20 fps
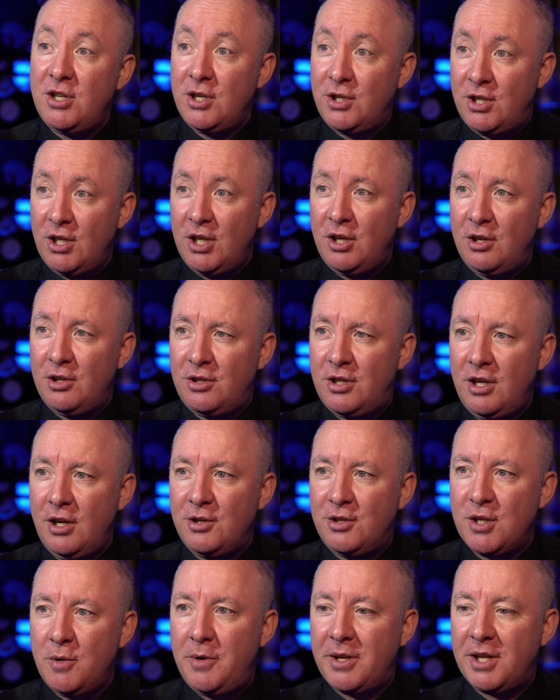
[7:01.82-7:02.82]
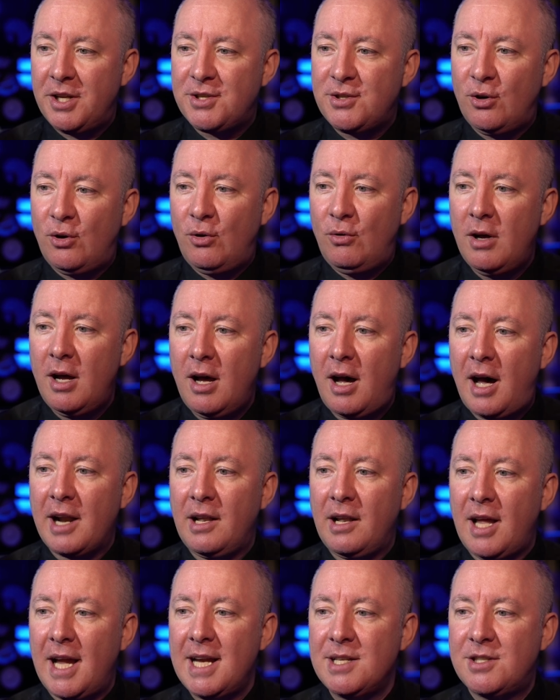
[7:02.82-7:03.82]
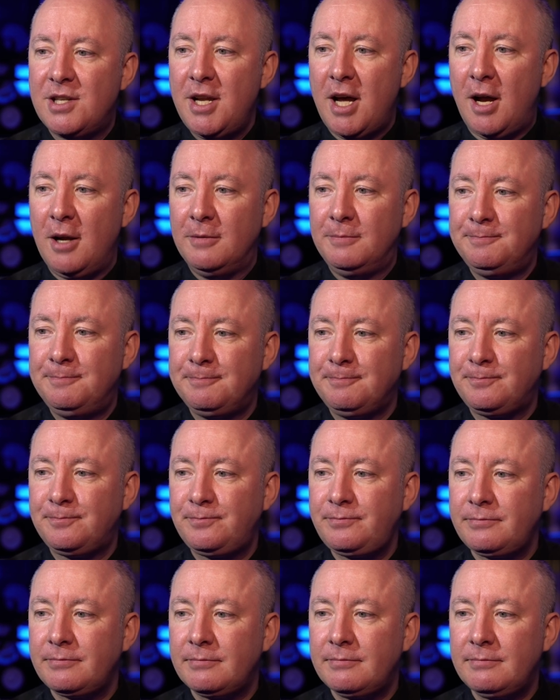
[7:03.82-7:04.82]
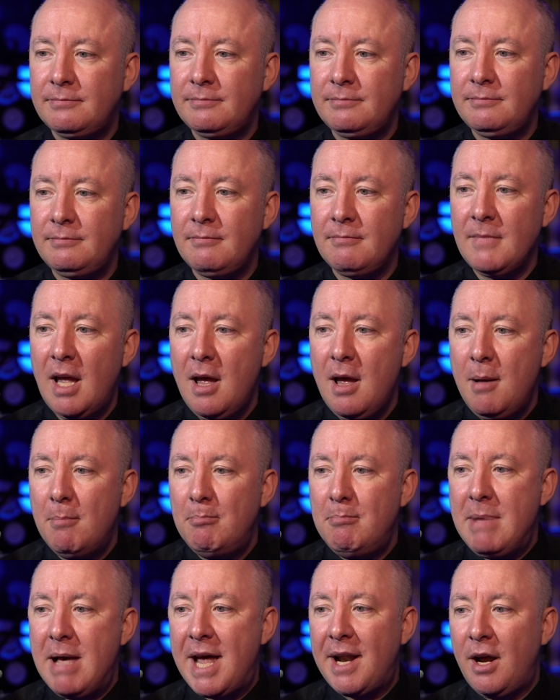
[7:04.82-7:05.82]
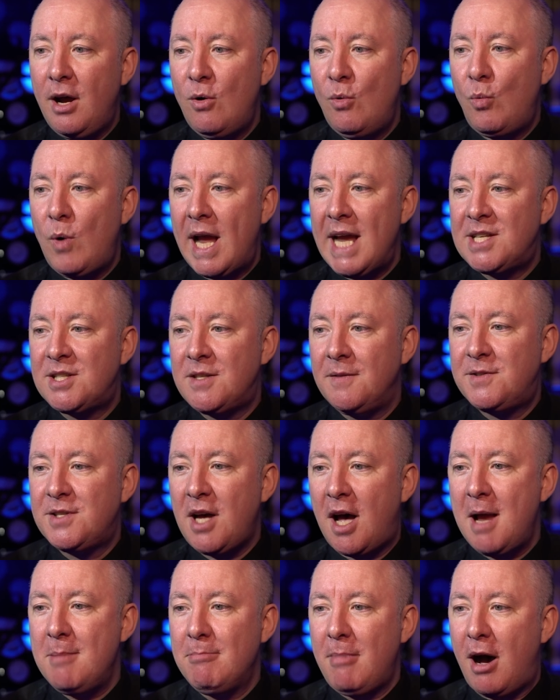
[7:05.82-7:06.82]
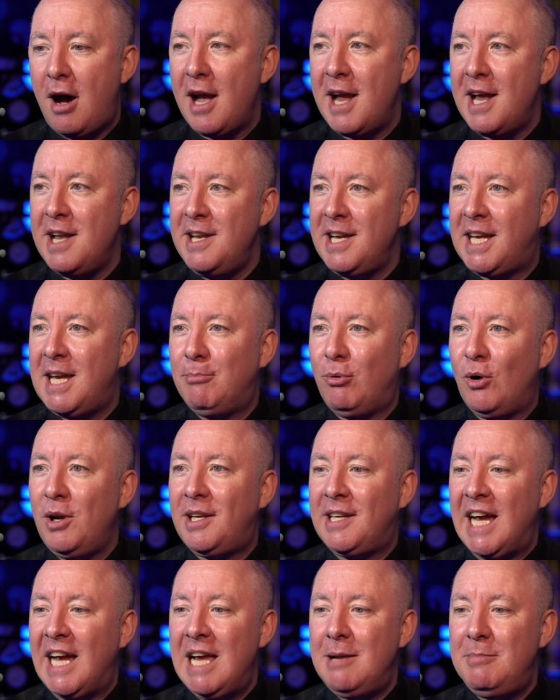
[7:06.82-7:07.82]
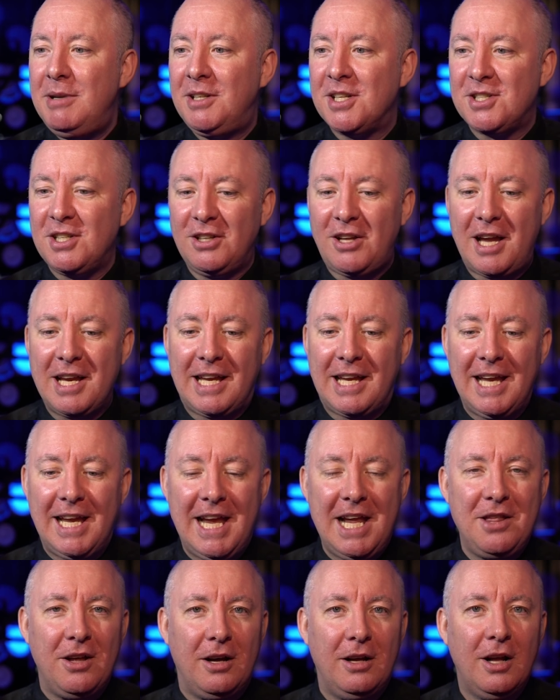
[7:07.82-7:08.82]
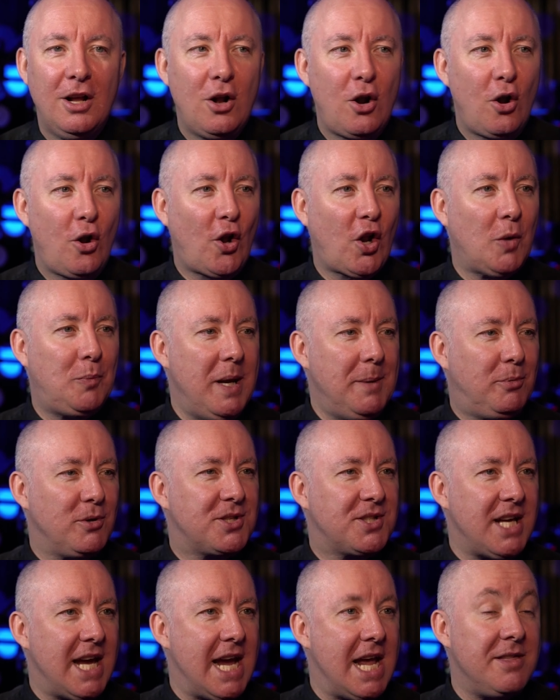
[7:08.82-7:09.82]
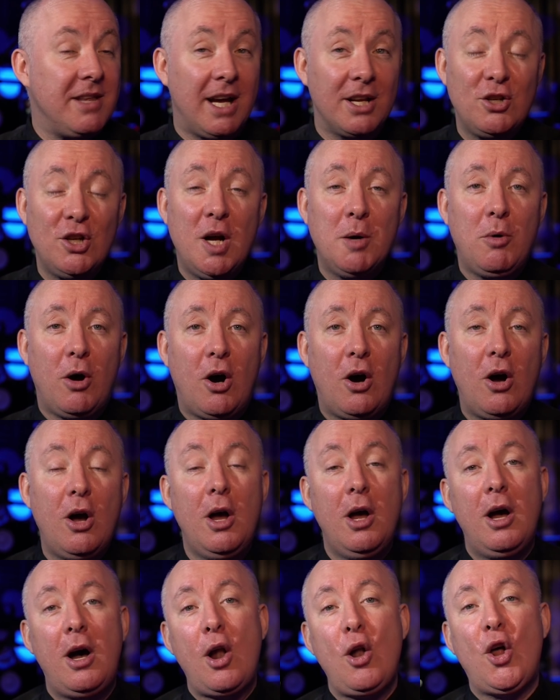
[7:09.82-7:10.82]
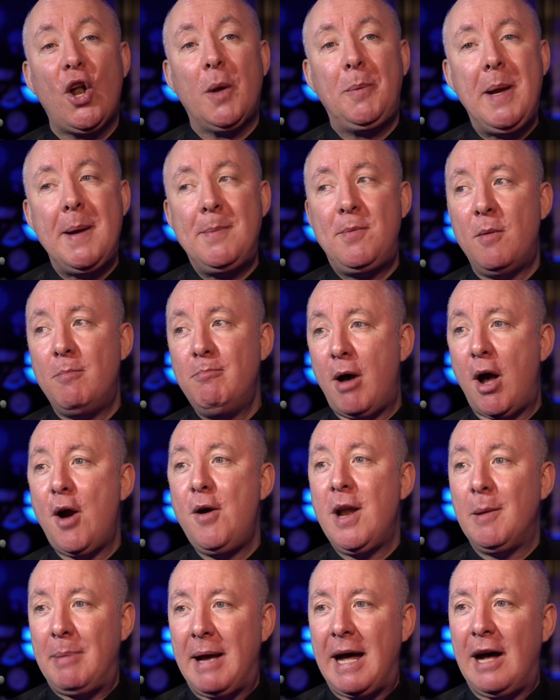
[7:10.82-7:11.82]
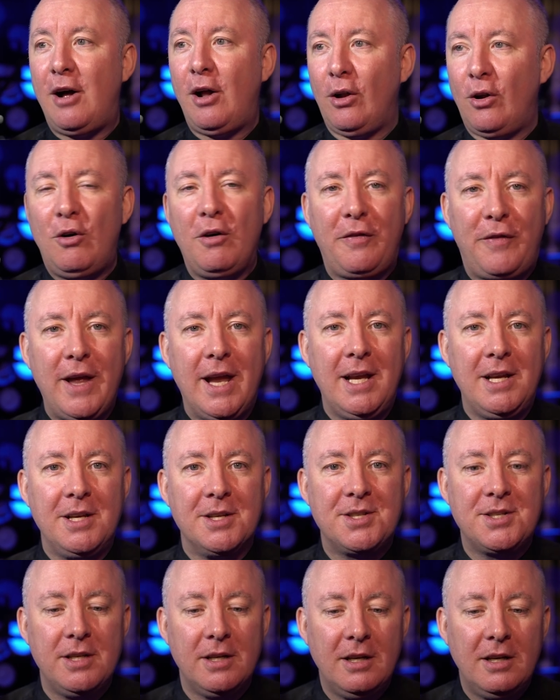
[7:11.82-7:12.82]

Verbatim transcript: you, do you, do you do it at all? I'd like to know. Meta, waste of time, Martin. Nicky Boy Gaming doesn't like it either. A lot of people saying that. Do you know what? A lot of people moan about a lot of things.